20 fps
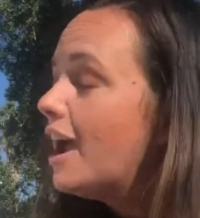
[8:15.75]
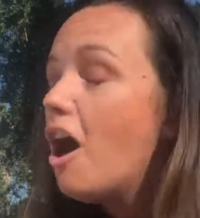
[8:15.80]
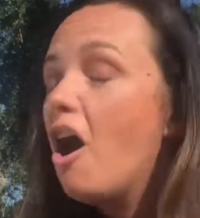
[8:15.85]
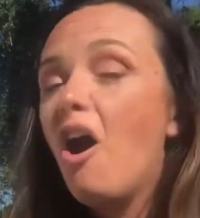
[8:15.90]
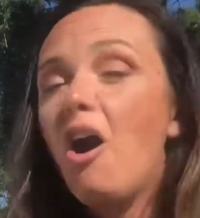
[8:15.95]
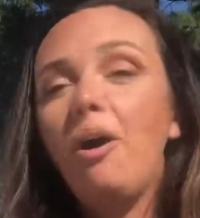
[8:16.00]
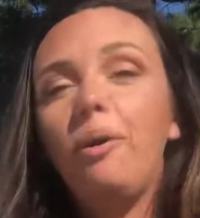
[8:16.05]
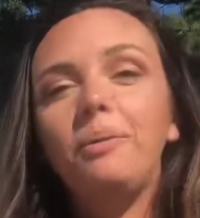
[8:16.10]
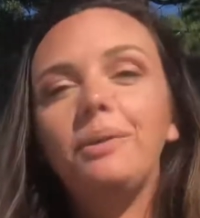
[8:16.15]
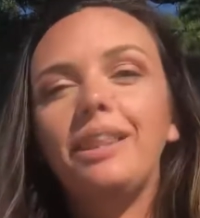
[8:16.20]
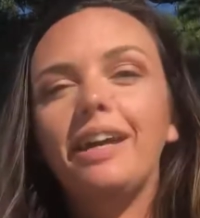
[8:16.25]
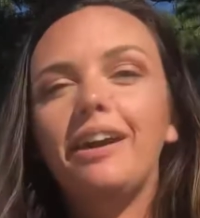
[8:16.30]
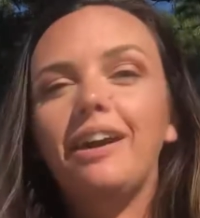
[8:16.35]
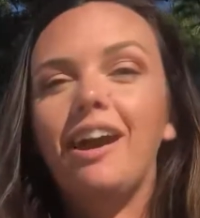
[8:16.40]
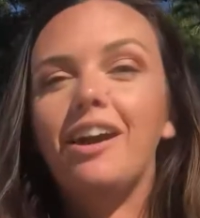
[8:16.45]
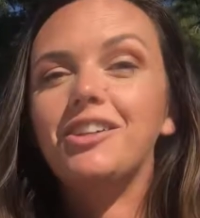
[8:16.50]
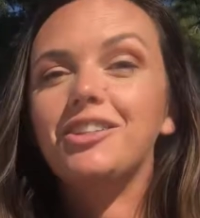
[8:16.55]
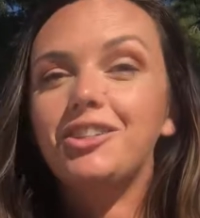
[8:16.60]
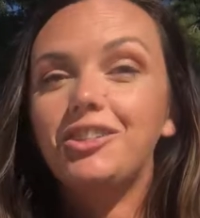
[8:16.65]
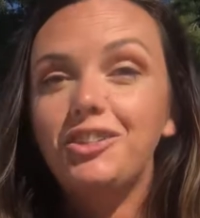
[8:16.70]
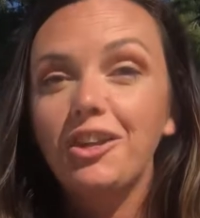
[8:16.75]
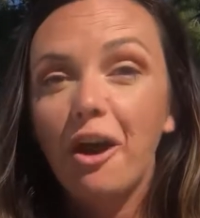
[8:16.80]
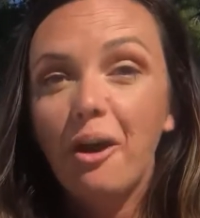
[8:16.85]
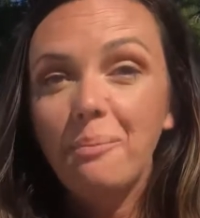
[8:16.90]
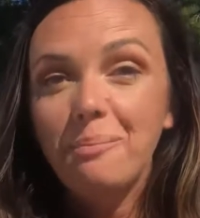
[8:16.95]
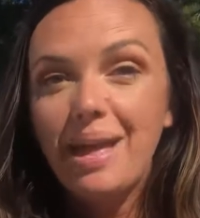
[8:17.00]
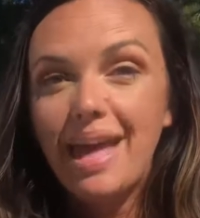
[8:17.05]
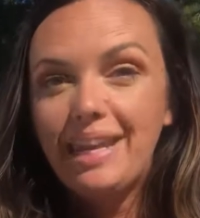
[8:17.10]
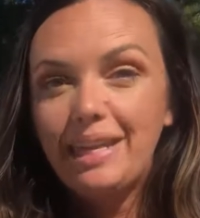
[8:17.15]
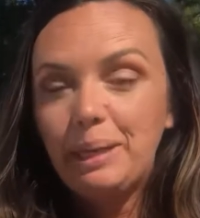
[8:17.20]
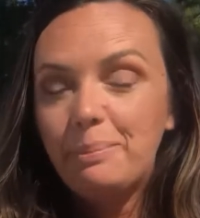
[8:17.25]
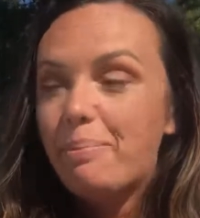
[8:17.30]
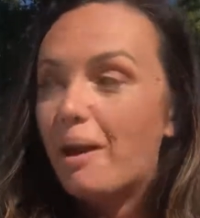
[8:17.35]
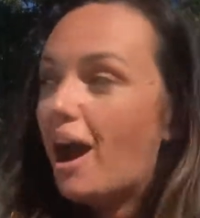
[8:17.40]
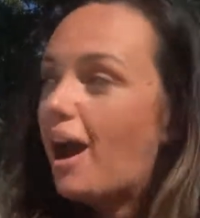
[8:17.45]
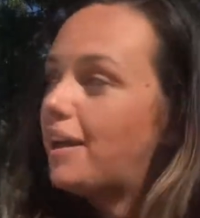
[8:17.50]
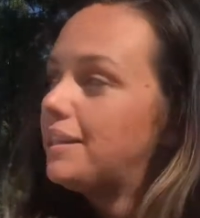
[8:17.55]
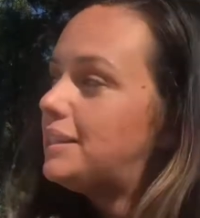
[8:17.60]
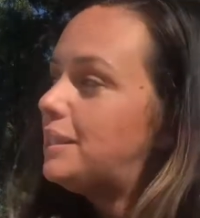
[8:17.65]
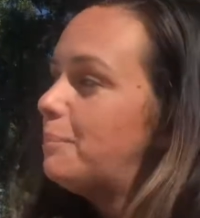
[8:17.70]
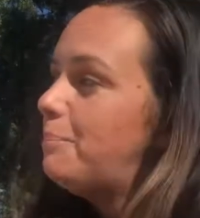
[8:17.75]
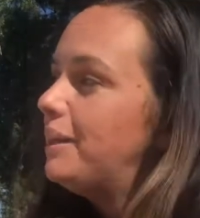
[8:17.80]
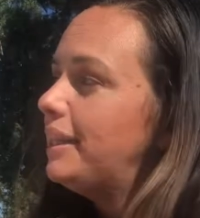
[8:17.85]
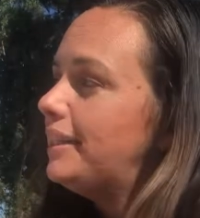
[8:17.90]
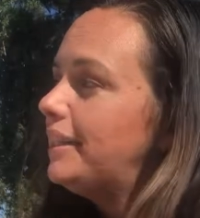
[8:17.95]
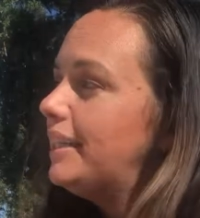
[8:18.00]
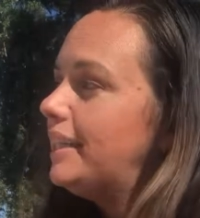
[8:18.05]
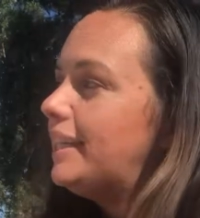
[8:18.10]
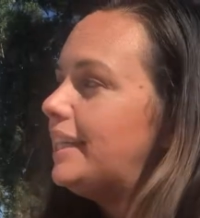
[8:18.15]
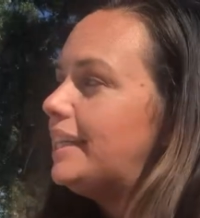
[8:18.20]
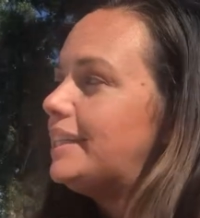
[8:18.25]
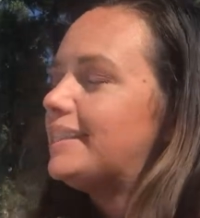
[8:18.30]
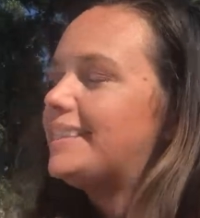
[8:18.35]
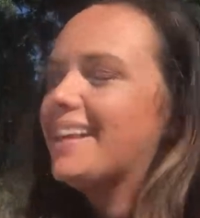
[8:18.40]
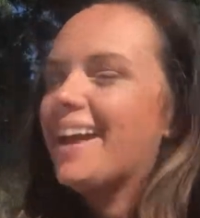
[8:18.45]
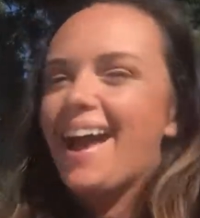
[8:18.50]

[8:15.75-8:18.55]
Oh, there are so many possibilities.